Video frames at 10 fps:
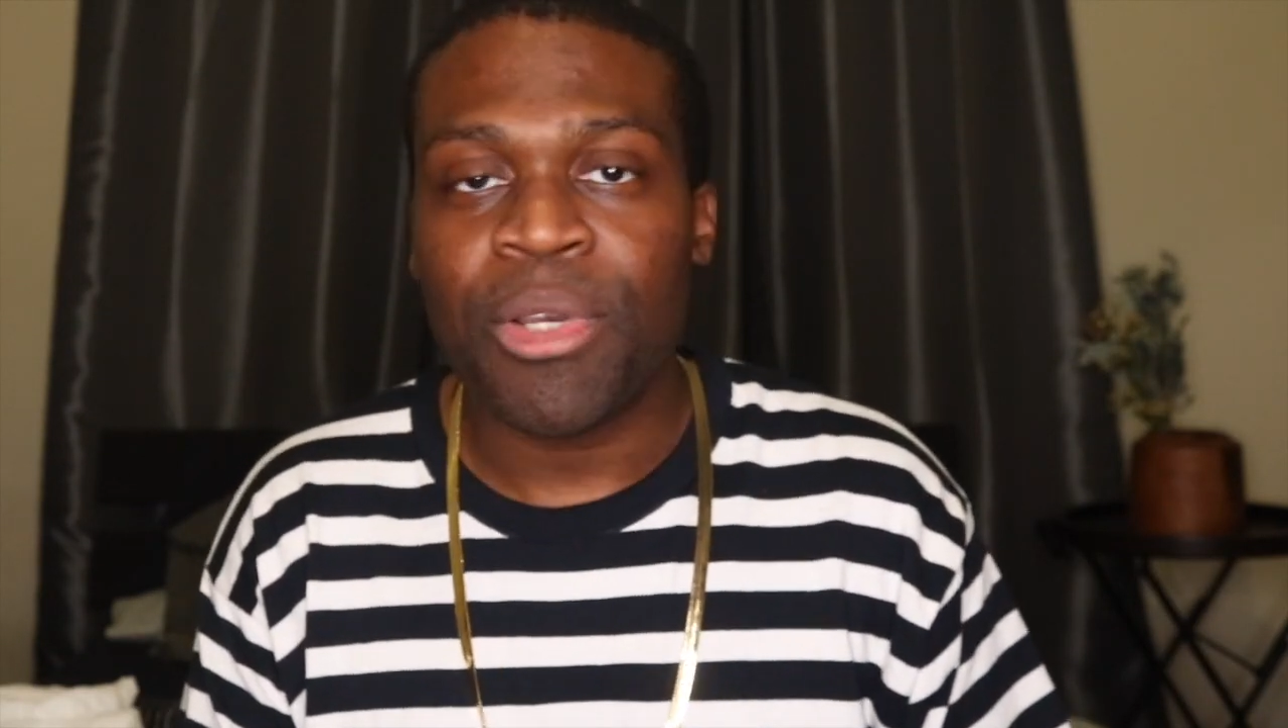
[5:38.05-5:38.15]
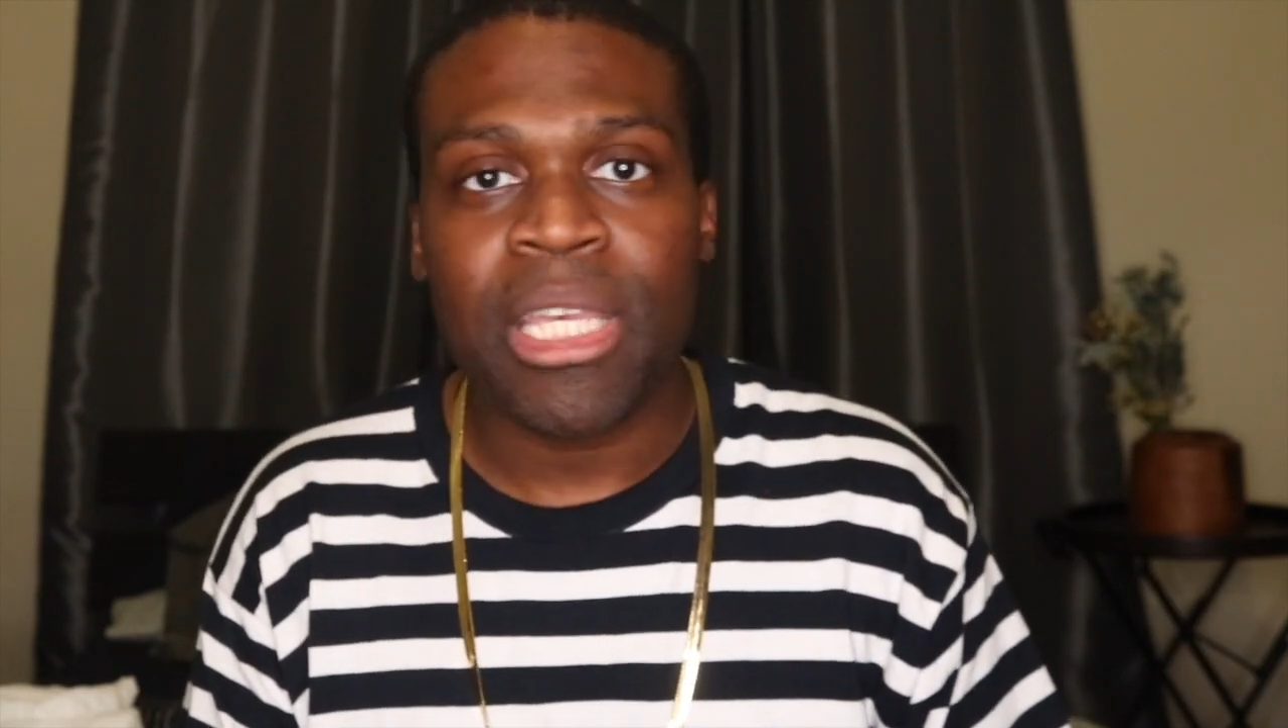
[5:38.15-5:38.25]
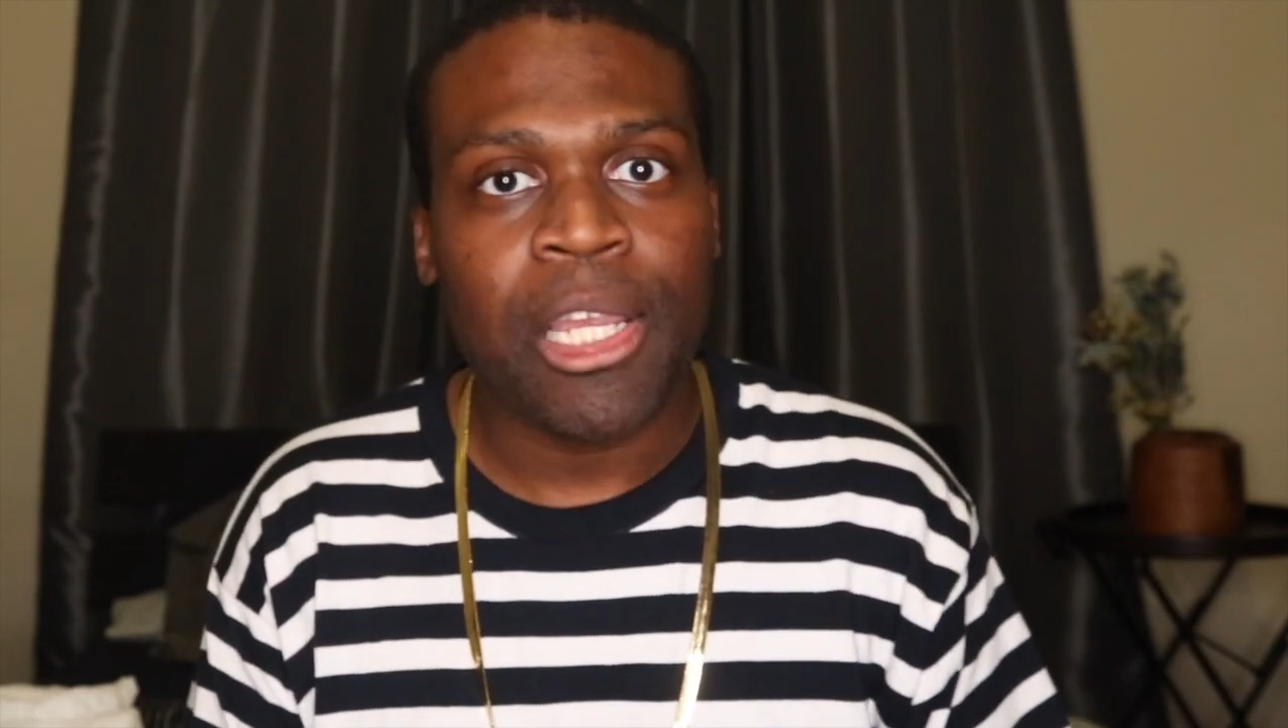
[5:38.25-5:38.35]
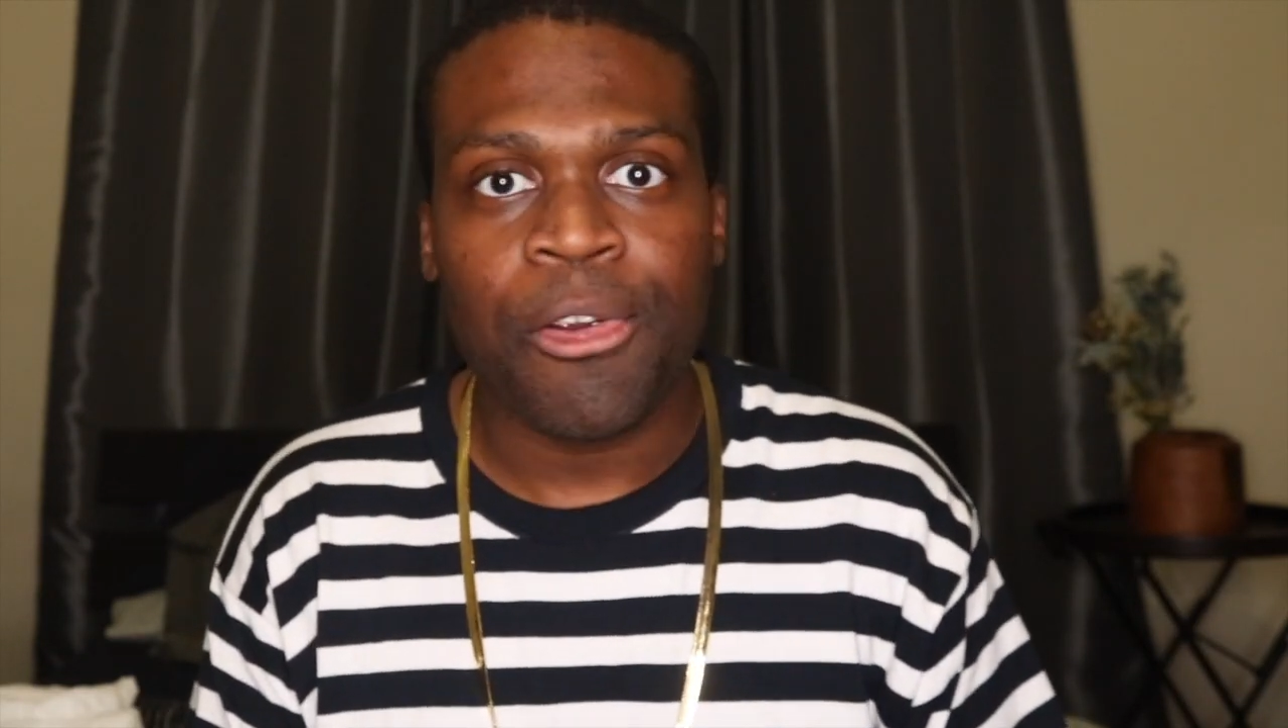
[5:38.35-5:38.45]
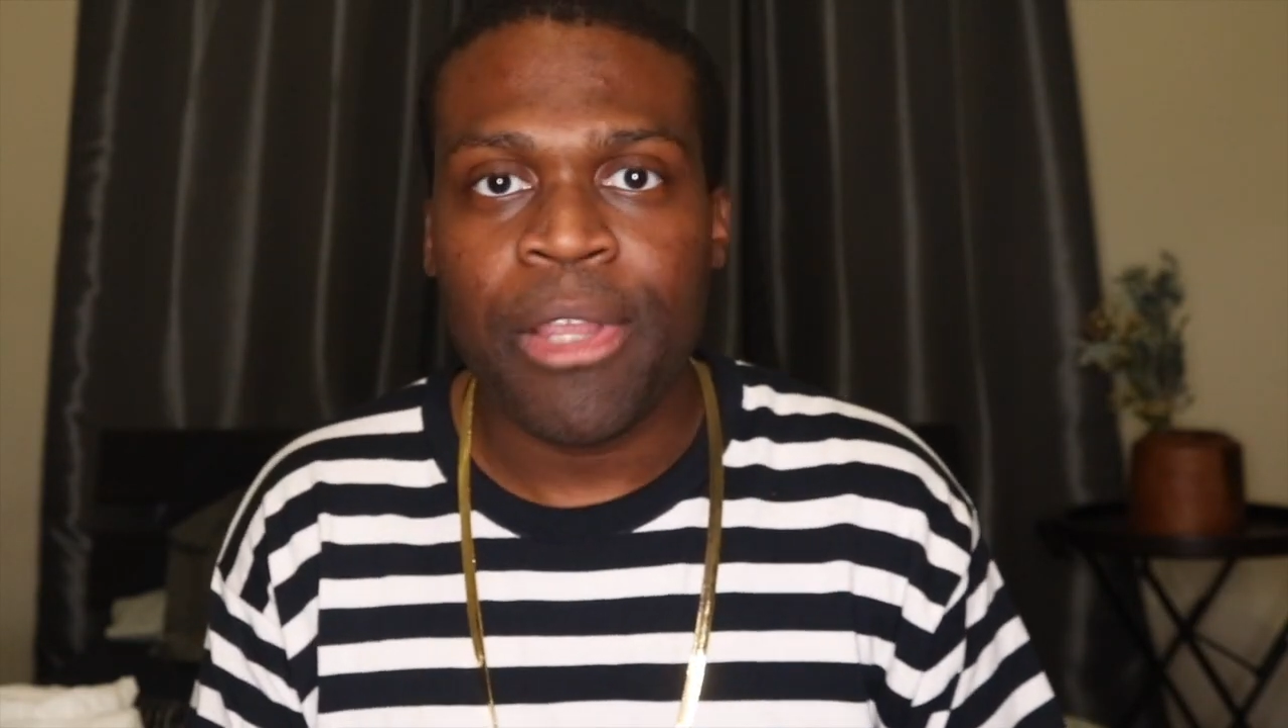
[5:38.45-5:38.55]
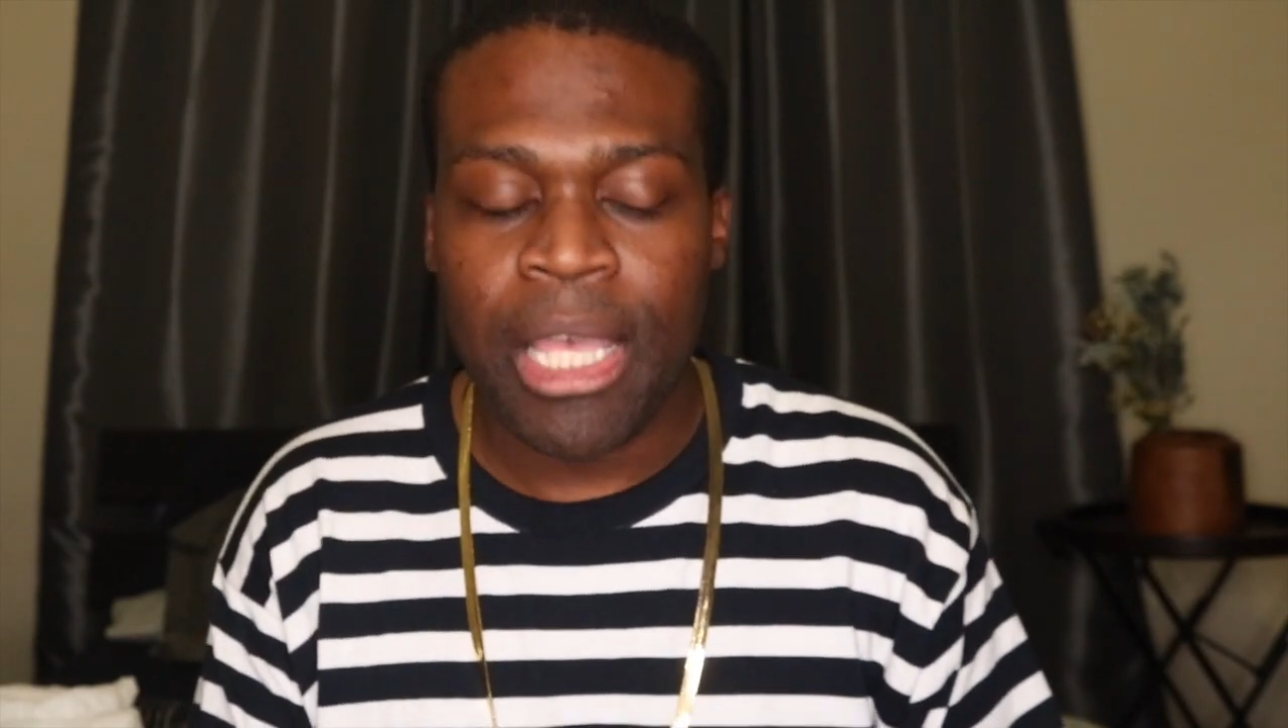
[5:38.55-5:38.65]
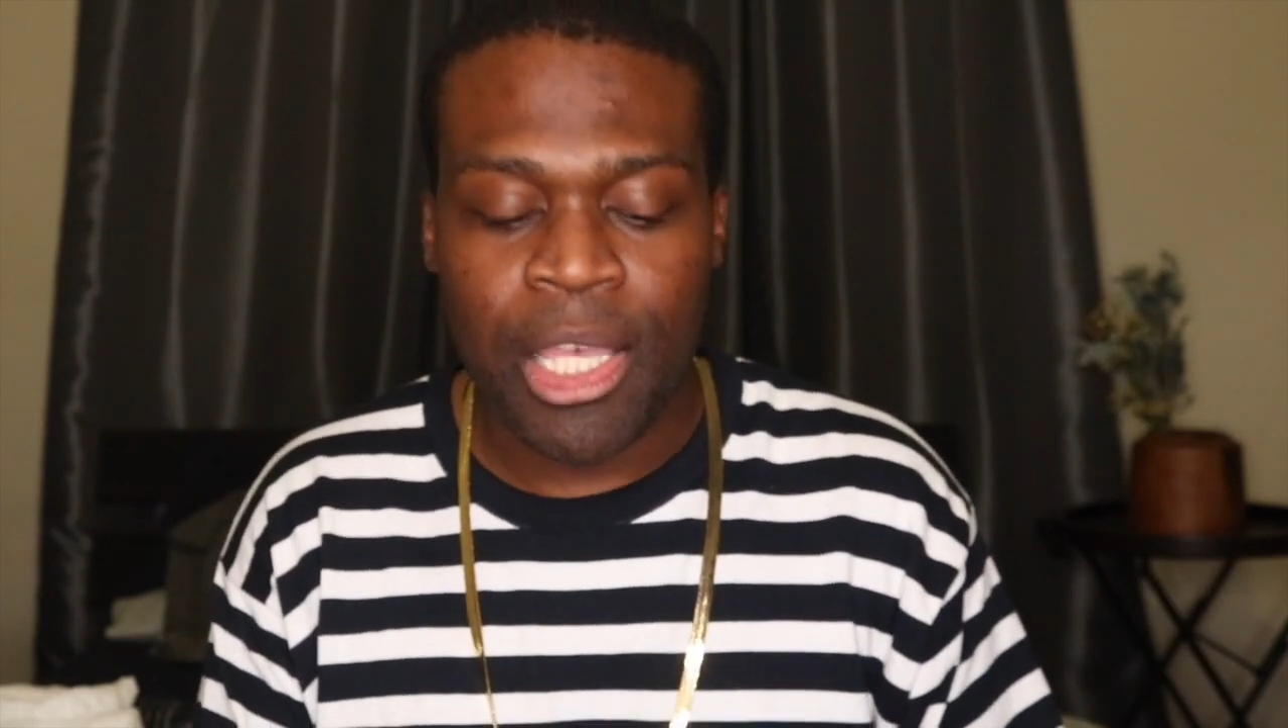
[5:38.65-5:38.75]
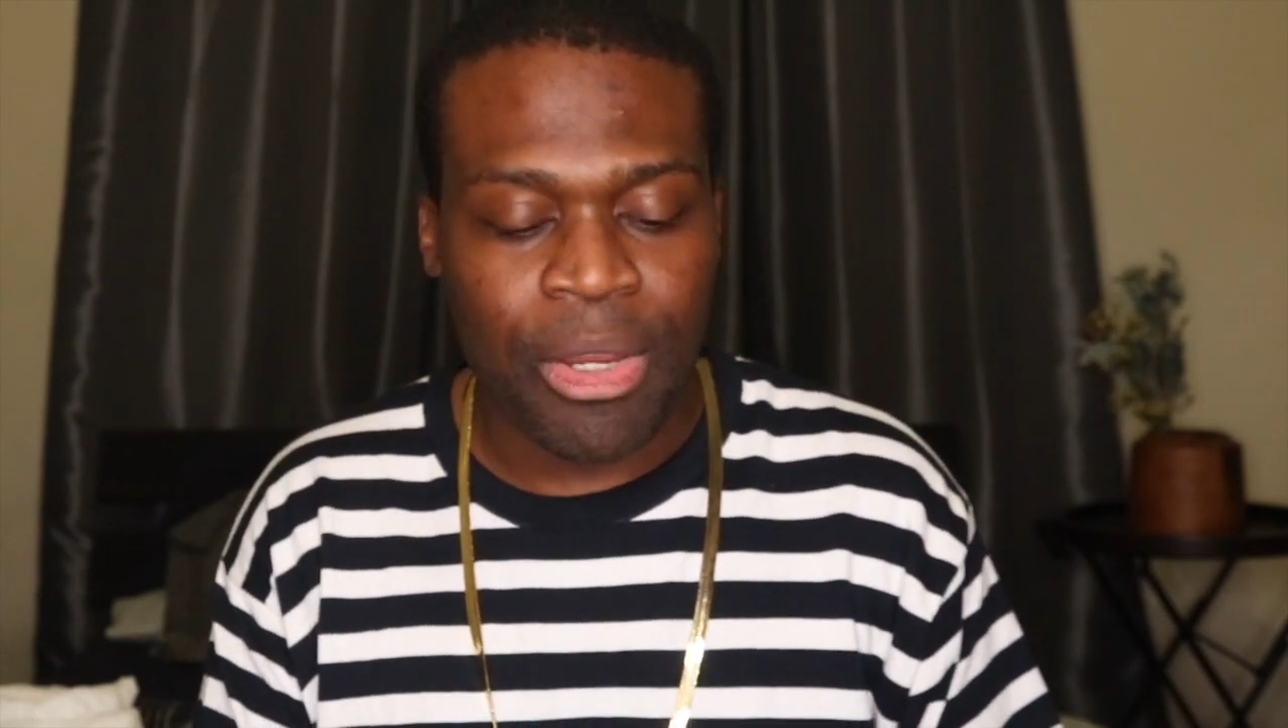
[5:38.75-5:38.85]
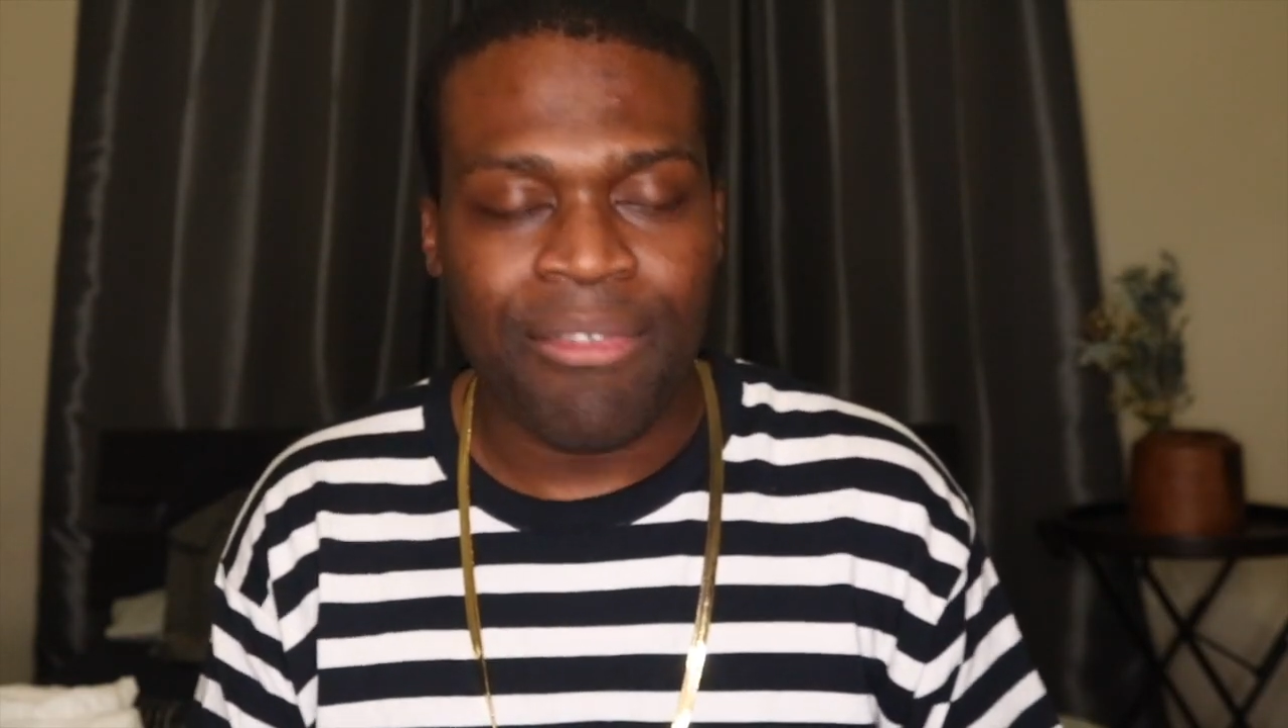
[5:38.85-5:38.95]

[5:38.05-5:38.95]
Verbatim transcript: carrying your